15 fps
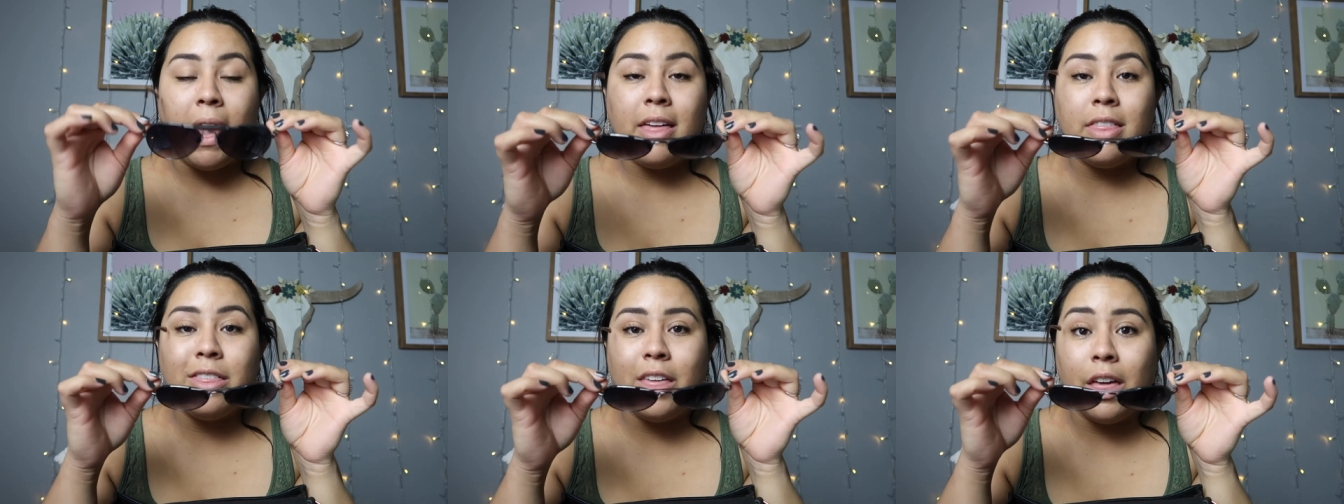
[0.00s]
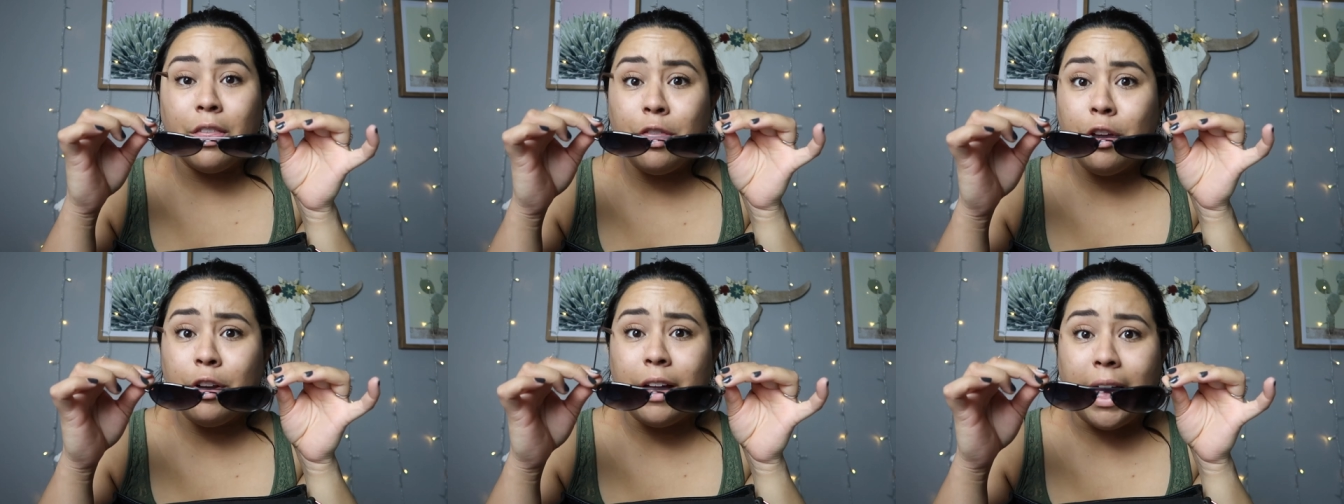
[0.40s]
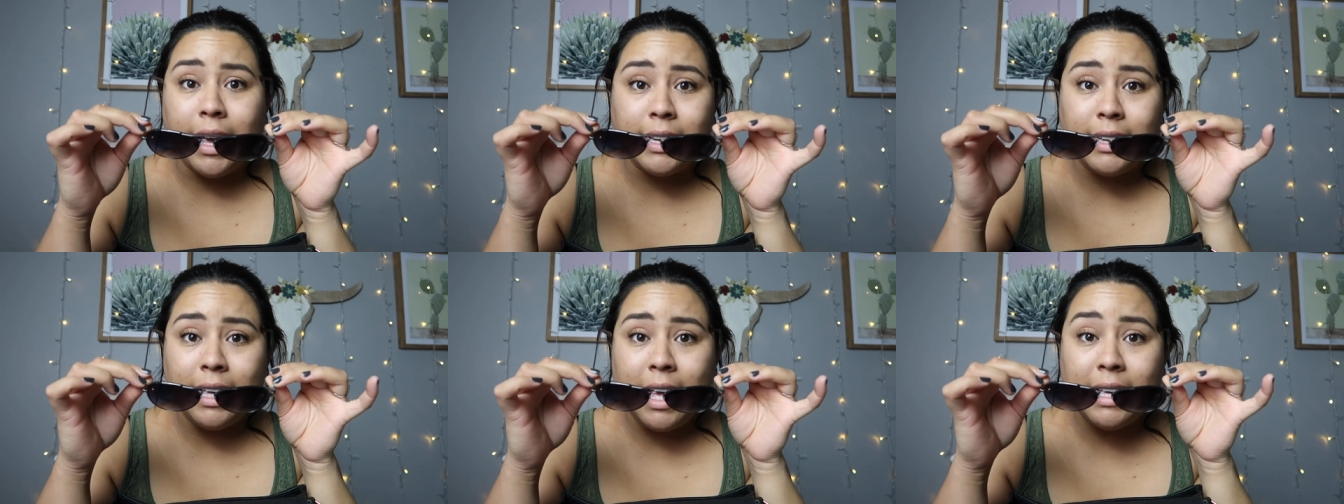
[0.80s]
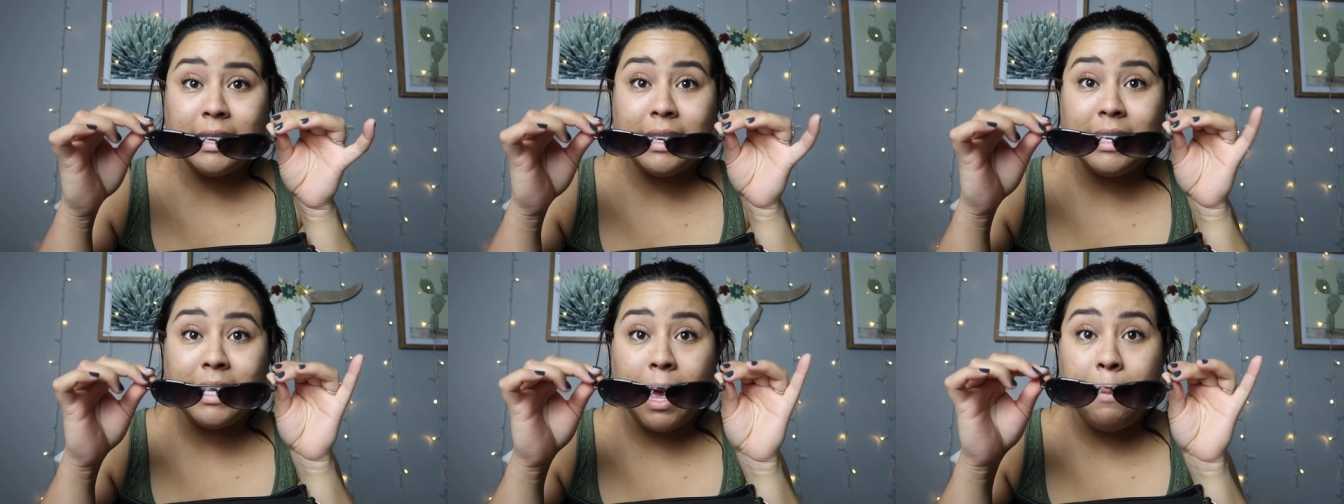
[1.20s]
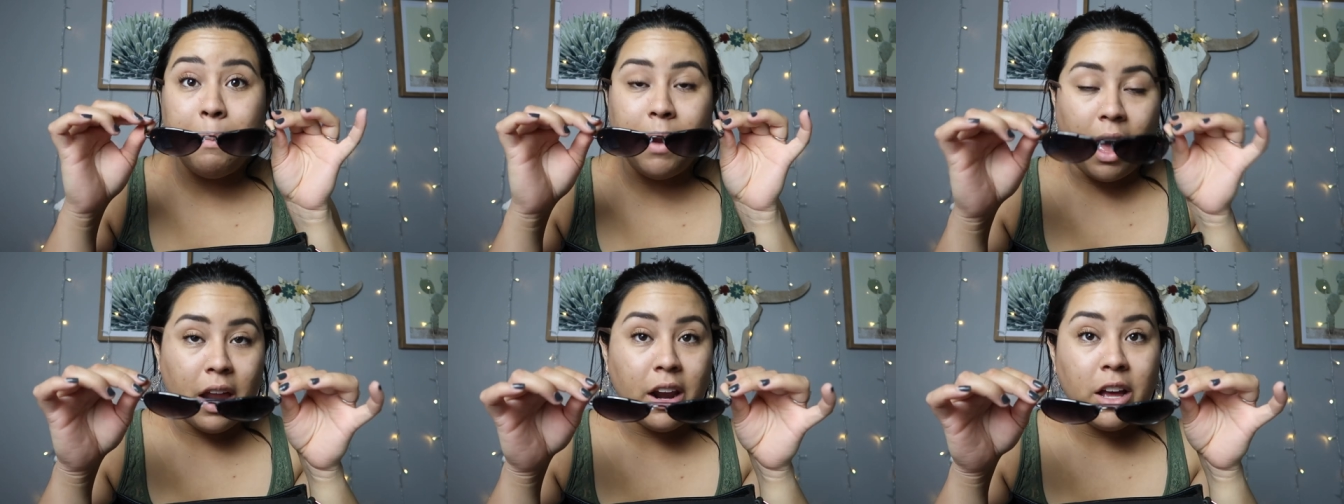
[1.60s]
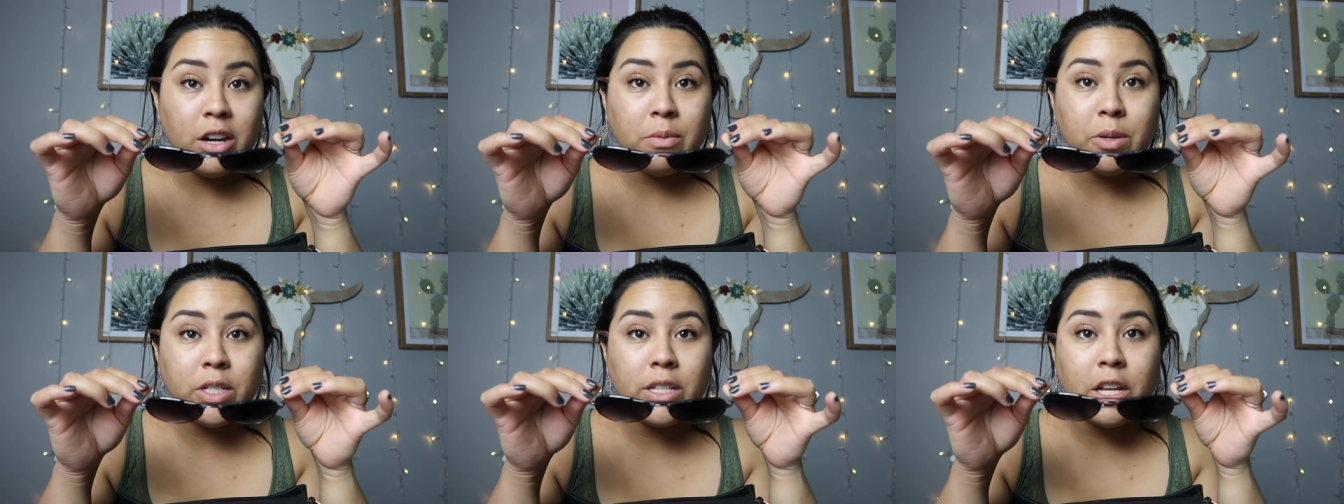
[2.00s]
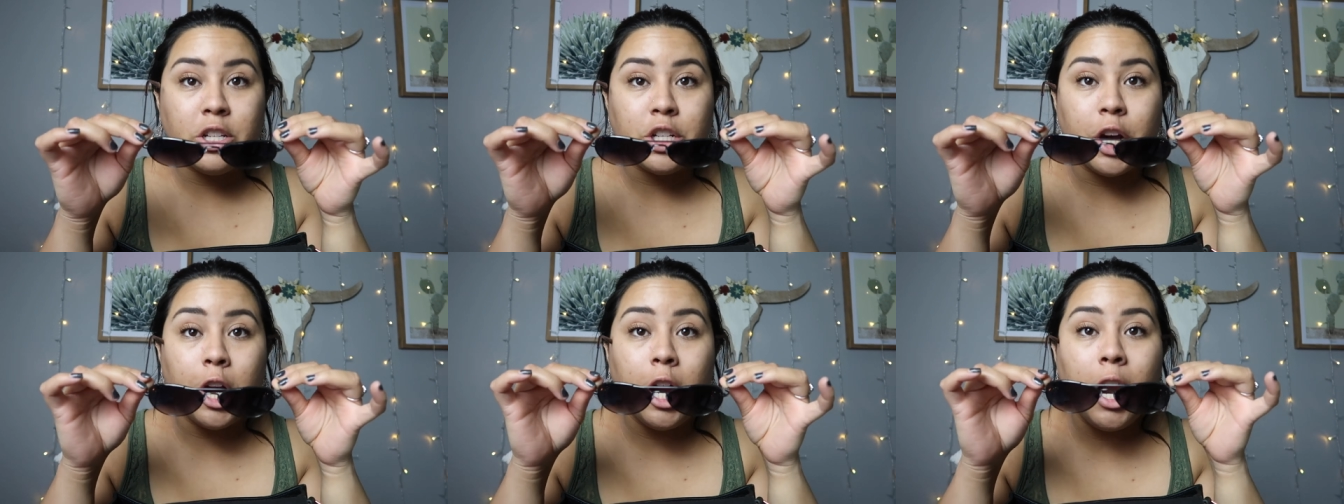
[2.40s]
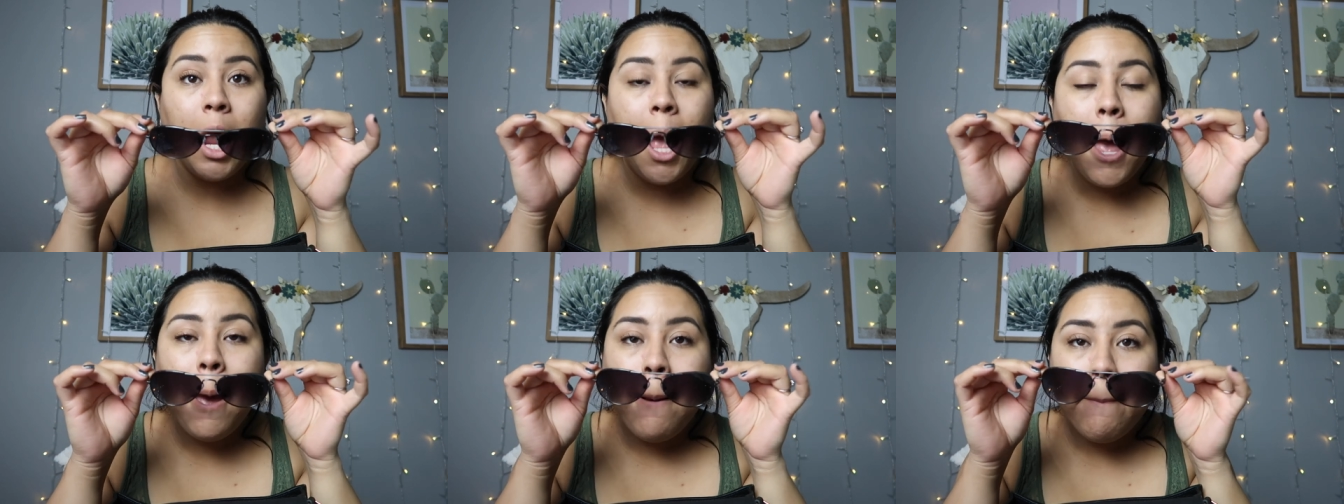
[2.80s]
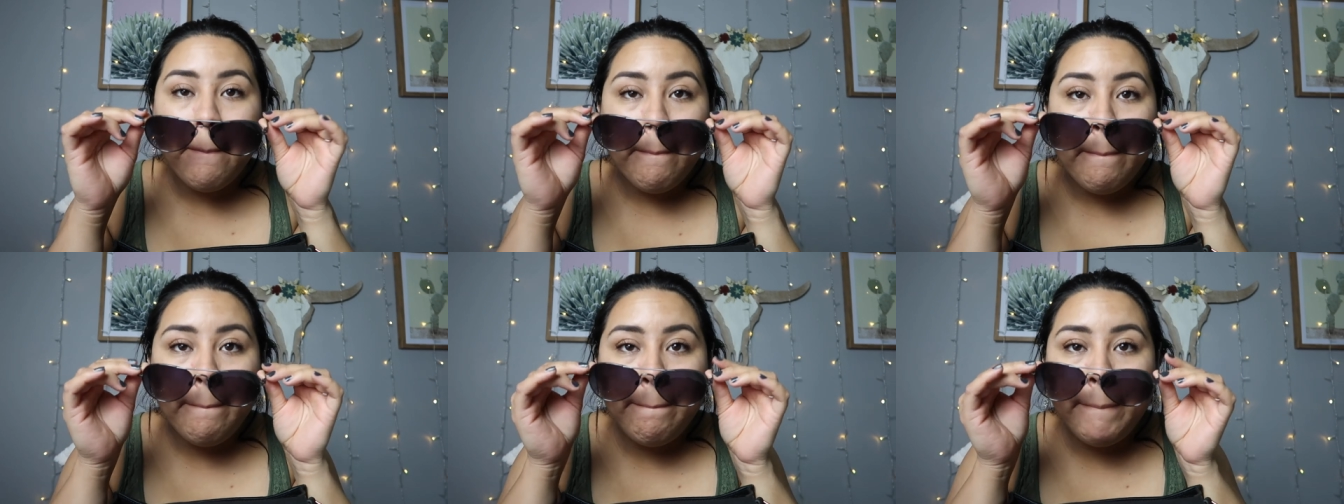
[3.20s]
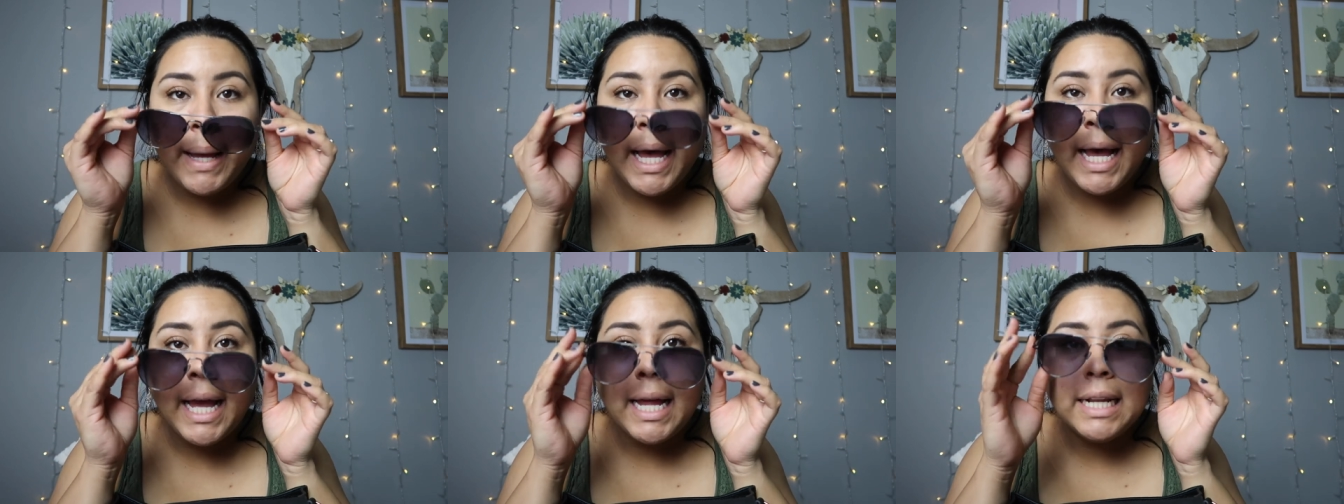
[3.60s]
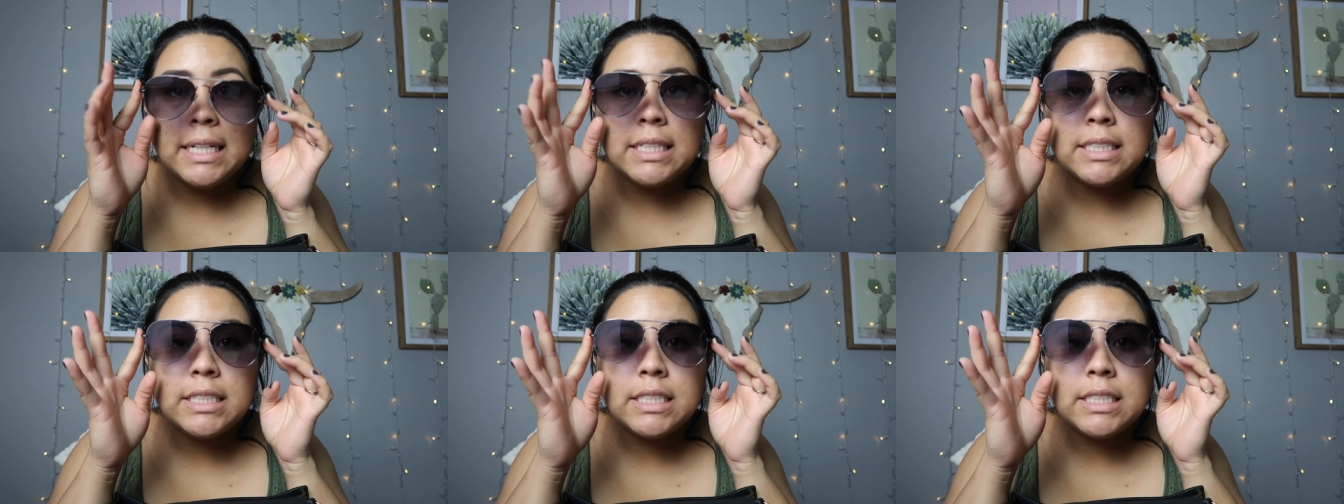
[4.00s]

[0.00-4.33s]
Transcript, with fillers: I think they're guys glasses, I'm not 100% sure. But